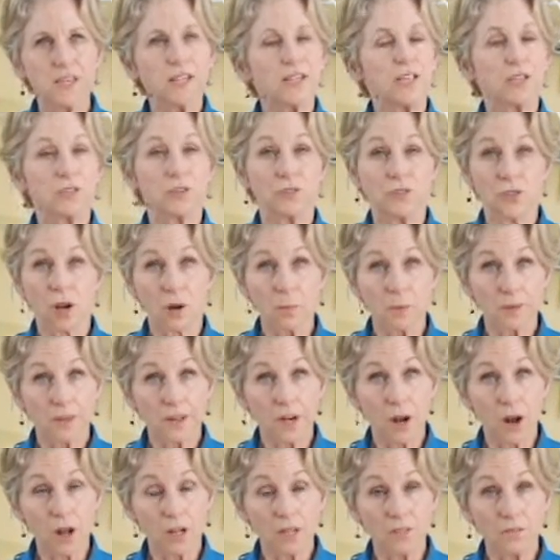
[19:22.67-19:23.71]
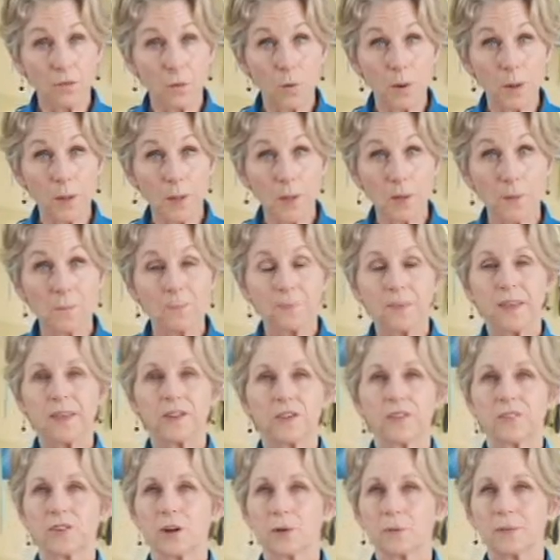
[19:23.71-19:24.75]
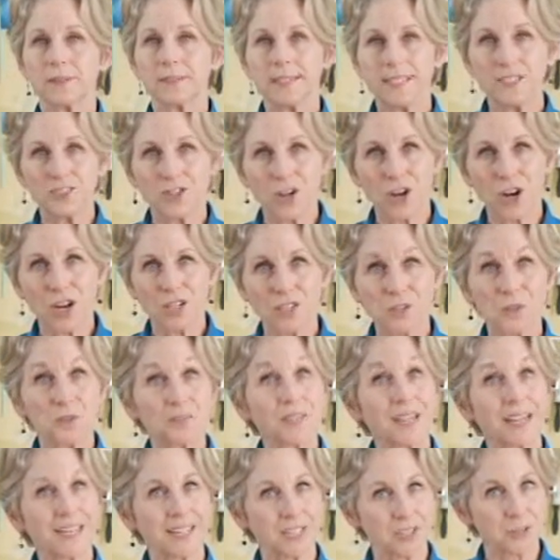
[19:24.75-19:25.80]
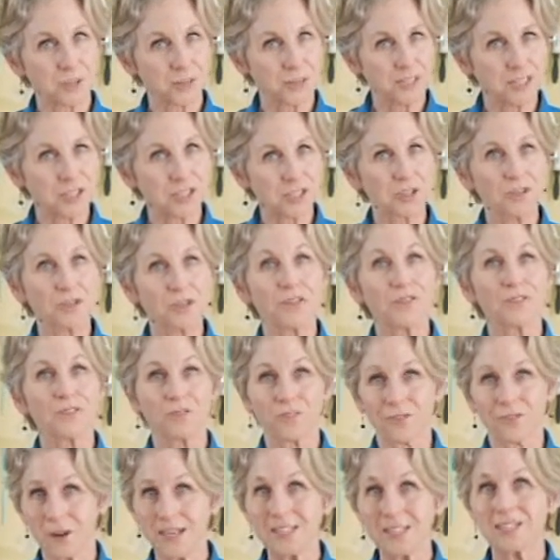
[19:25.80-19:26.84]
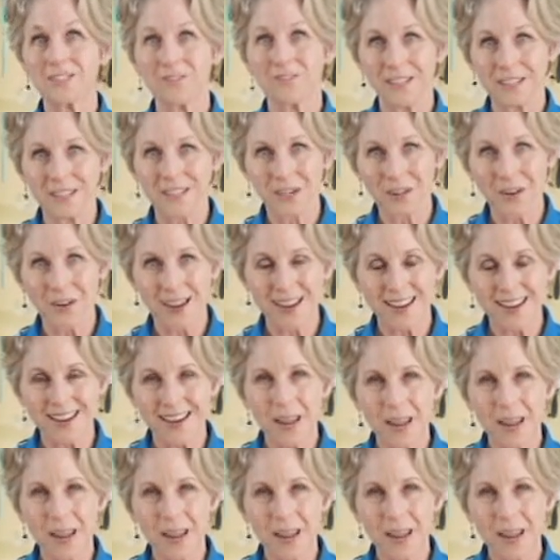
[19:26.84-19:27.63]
You start with an olive oil, you start with Dijon, so it's like a traditional French vinaigrette,